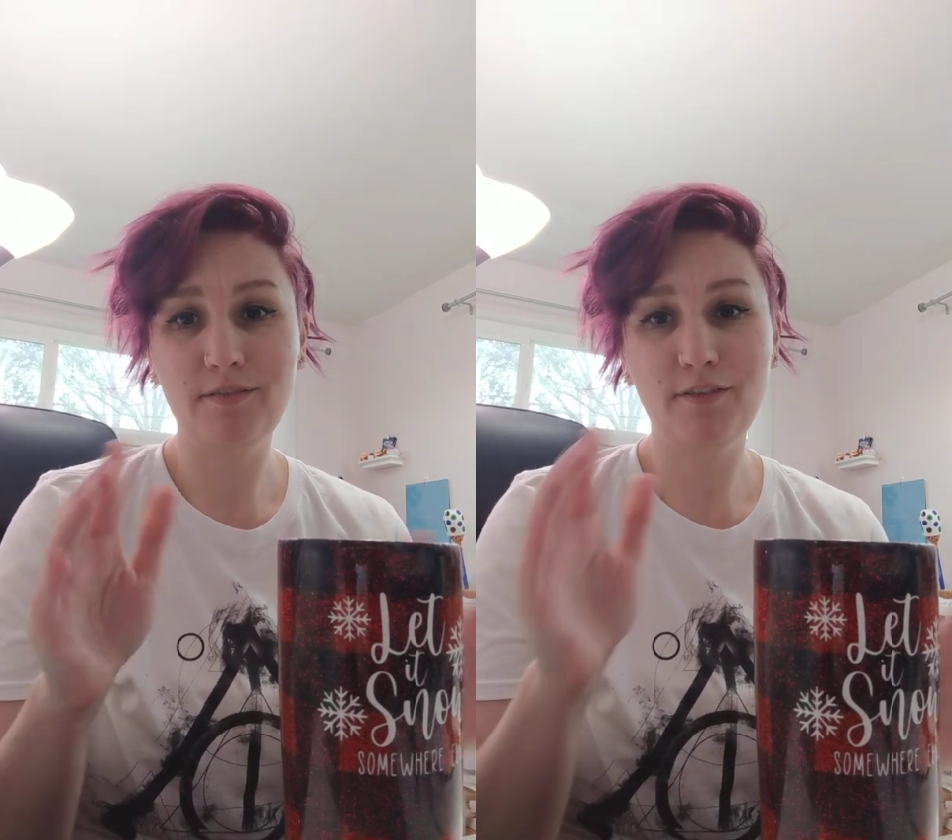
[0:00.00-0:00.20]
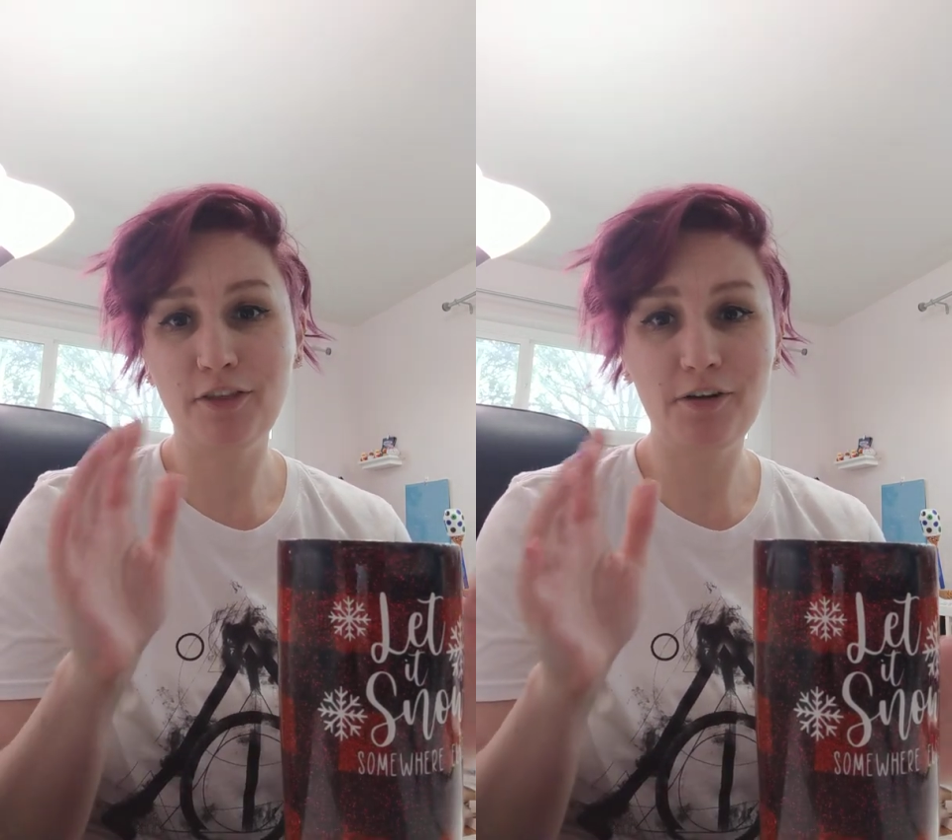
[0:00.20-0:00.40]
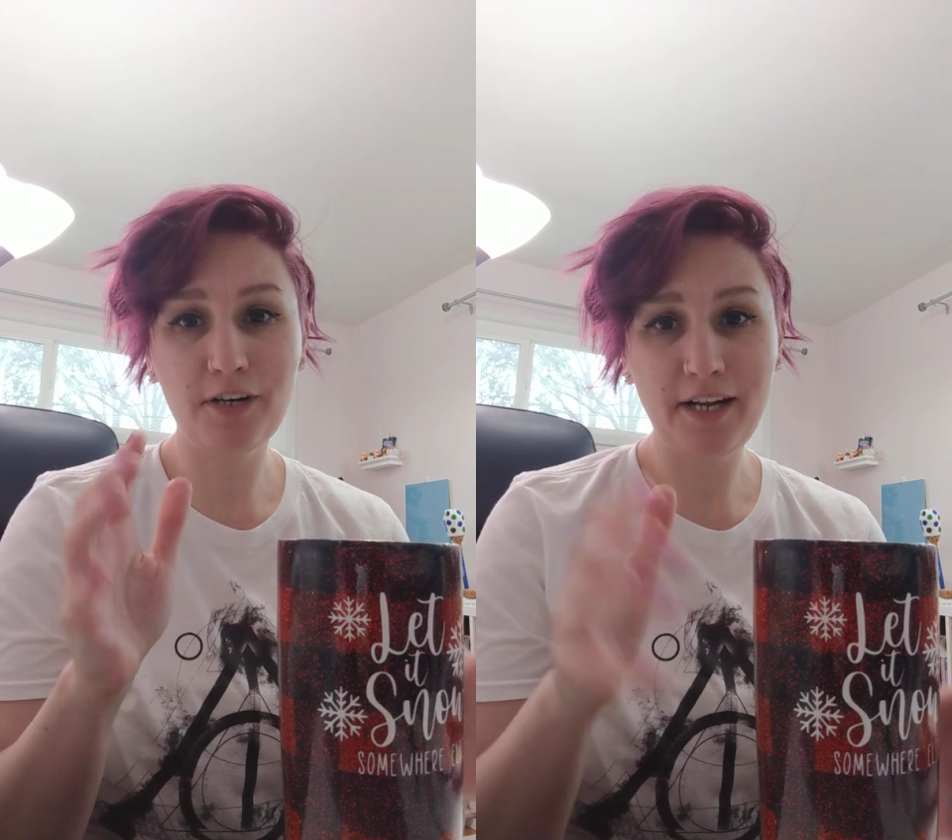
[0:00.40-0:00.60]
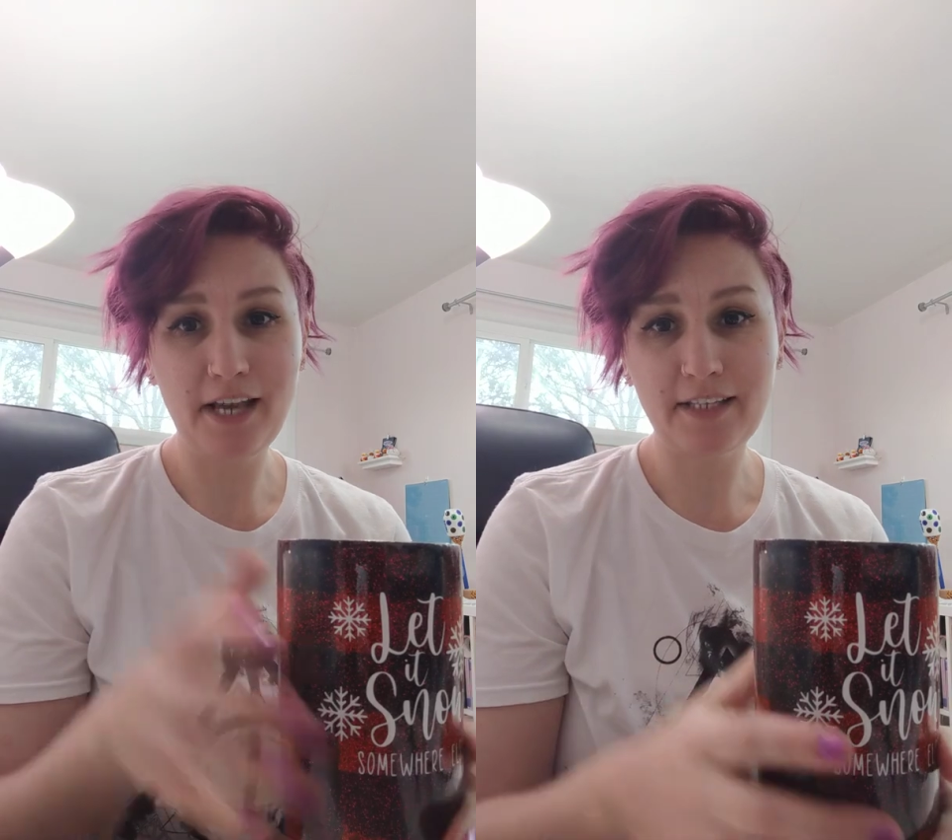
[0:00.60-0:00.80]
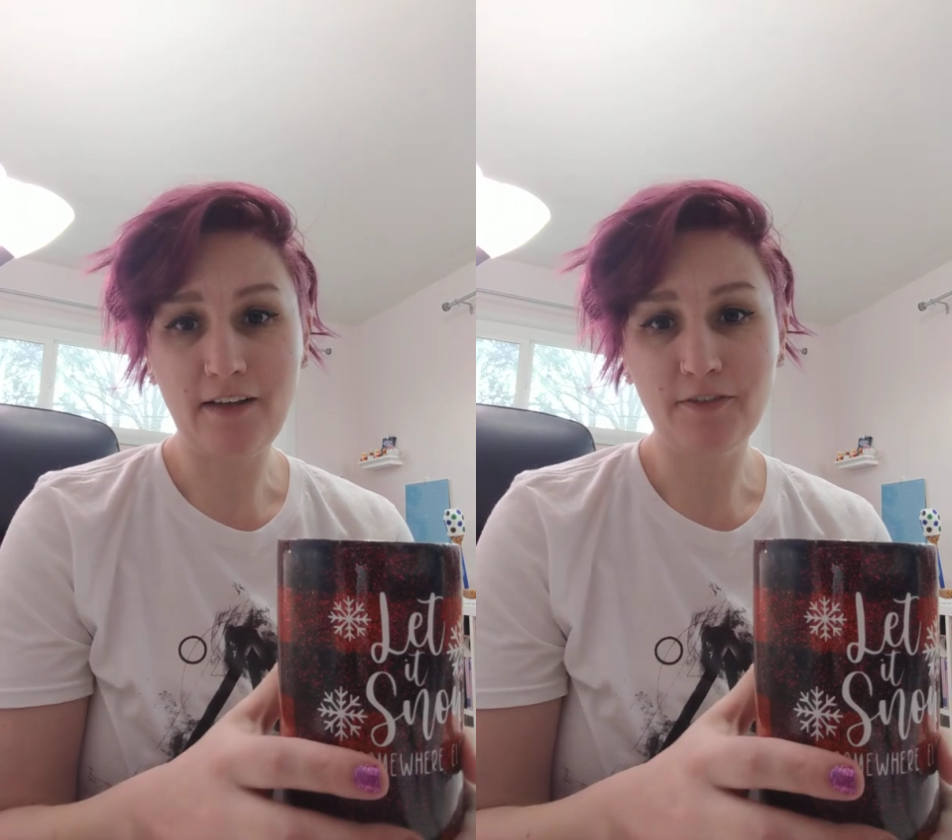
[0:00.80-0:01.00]
30
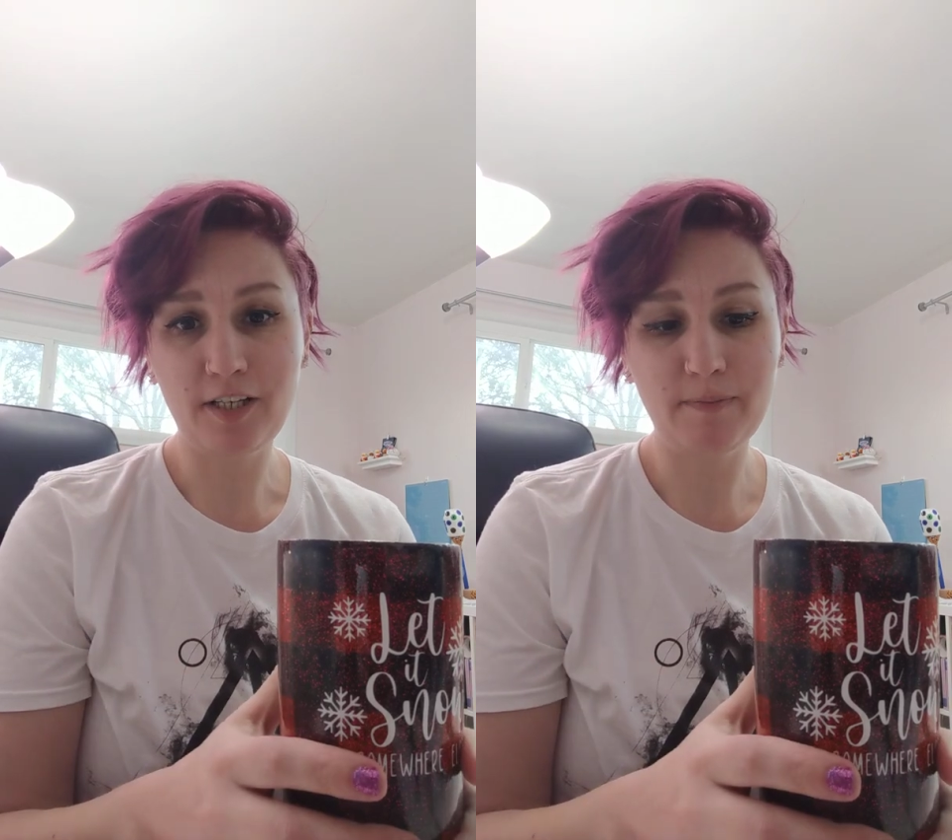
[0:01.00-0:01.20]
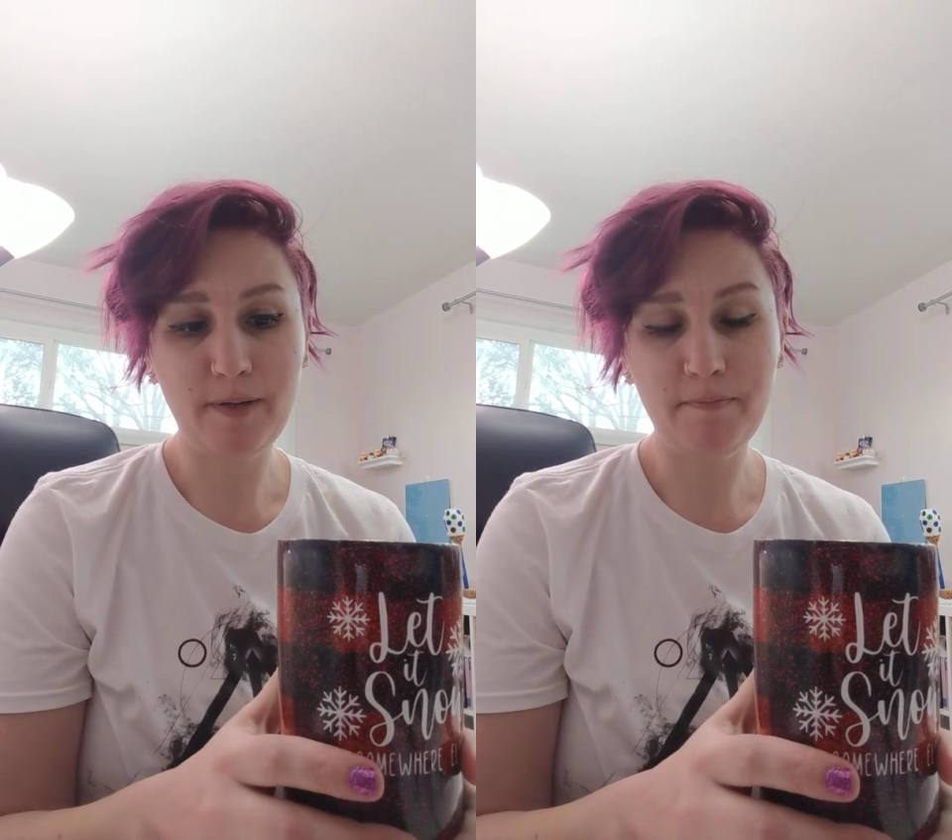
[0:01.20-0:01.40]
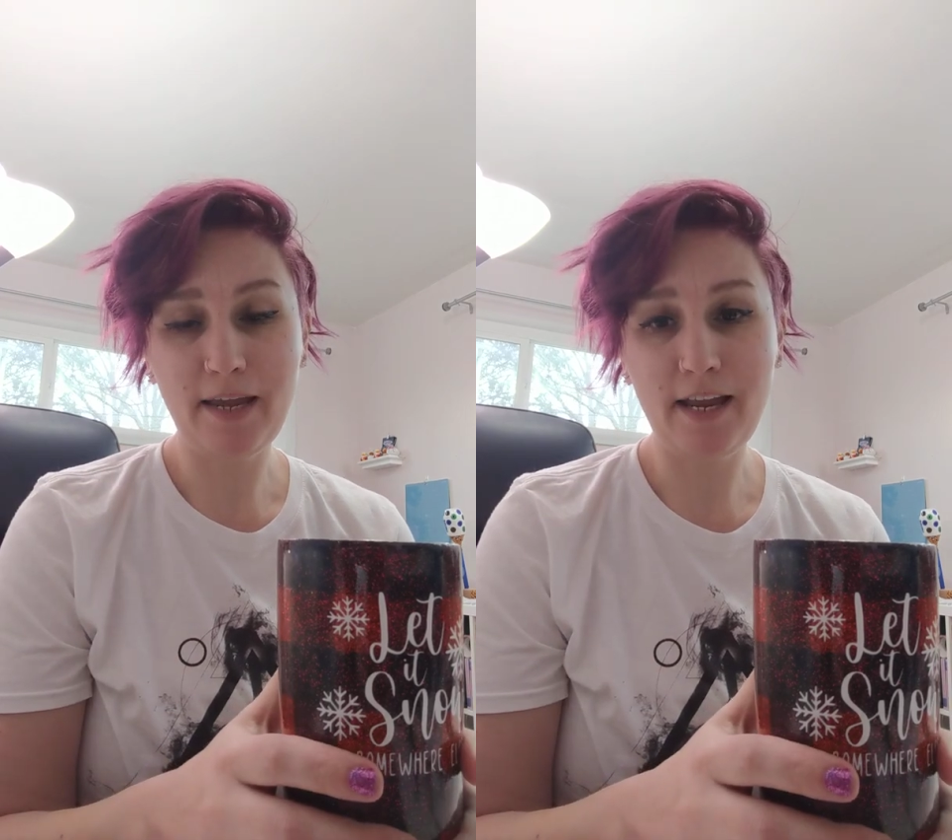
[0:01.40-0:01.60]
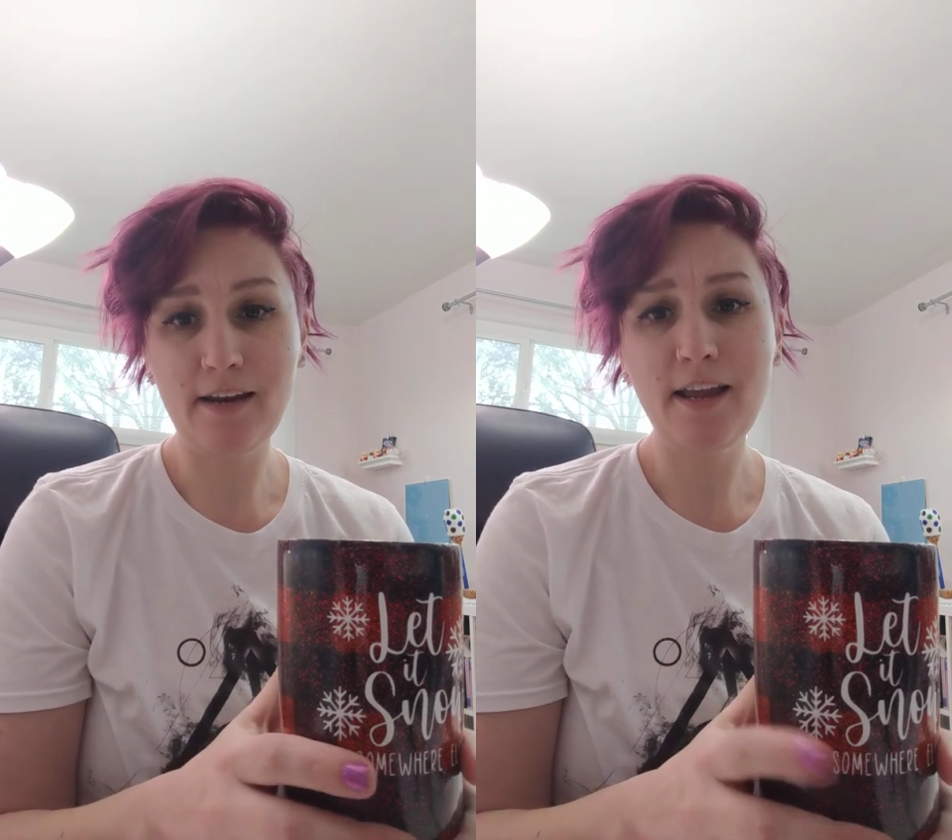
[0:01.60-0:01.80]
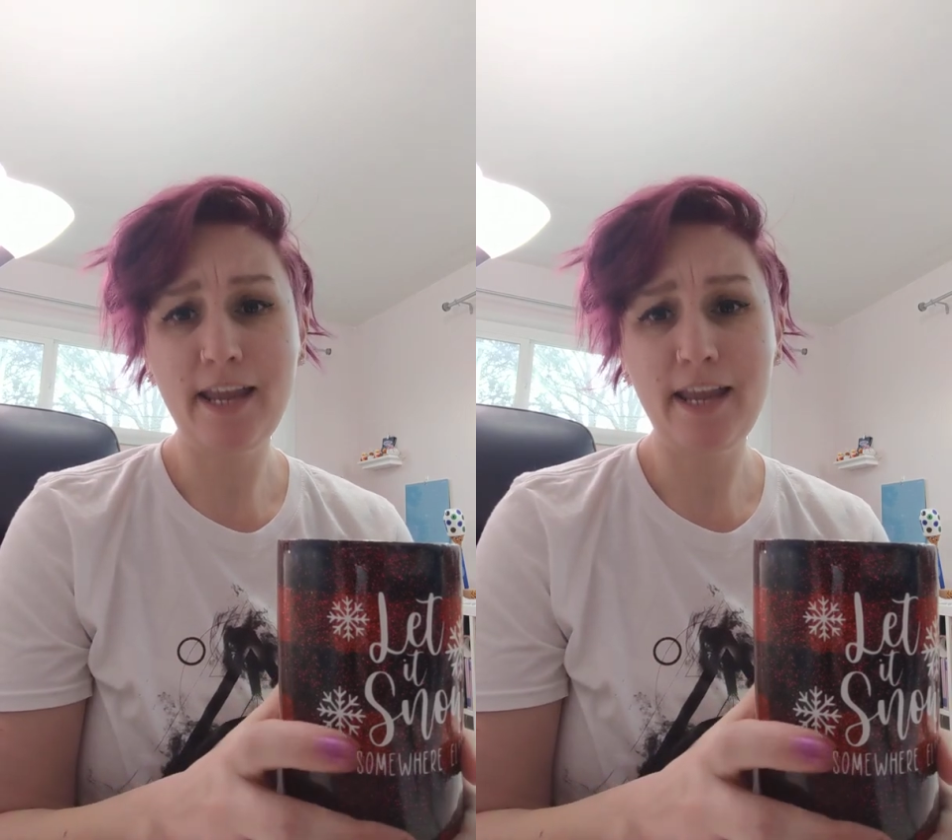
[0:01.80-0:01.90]
days after it's been made,